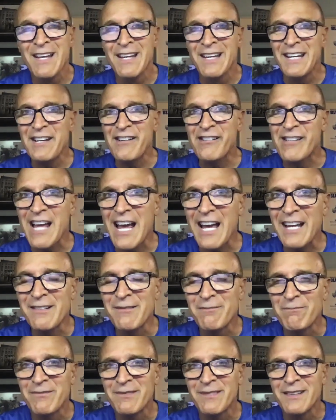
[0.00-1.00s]
He
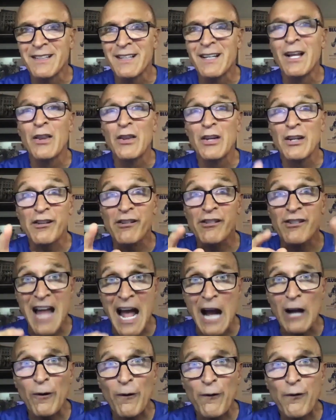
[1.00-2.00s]
said, "The
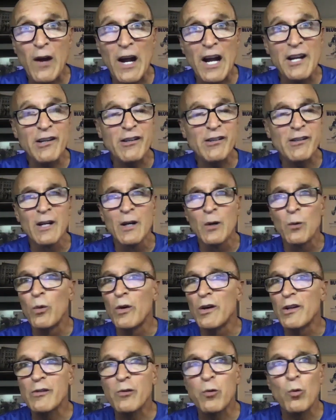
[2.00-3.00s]
sacrifice
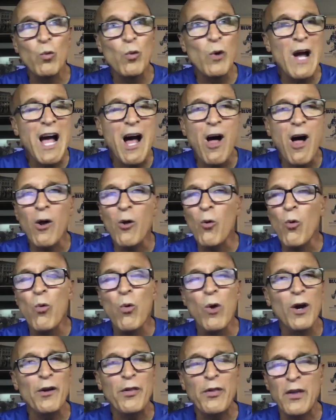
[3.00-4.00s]
was well
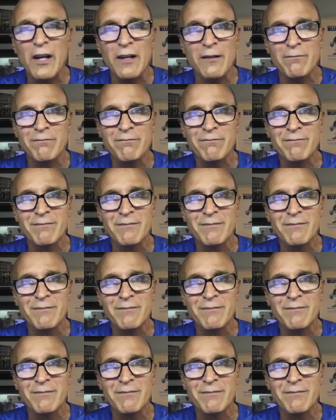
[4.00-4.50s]
worth it,"